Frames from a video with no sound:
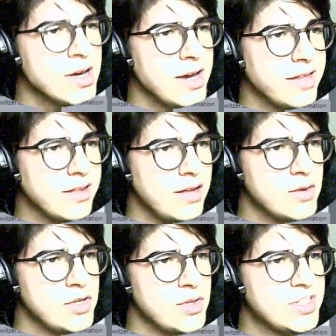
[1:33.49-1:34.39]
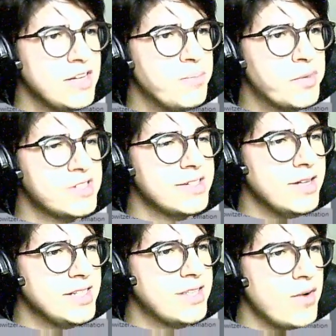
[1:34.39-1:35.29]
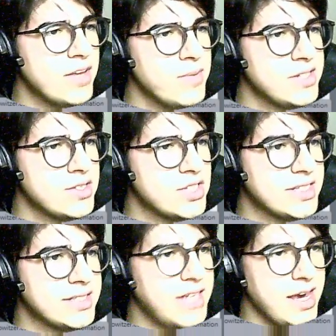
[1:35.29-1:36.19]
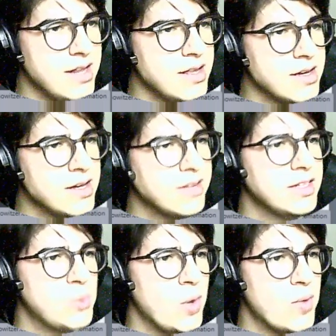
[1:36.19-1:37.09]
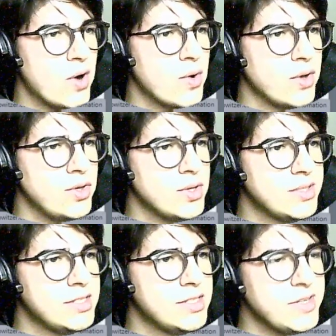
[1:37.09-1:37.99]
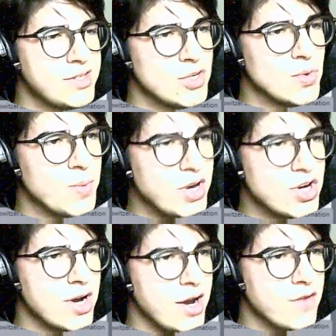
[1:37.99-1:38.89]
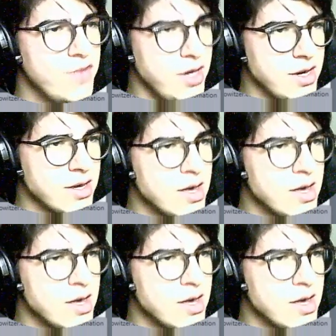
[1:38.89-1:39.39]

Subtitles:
It allows you to send personalized direct messages at scale. That's why we are going to use this message automation kind of thing.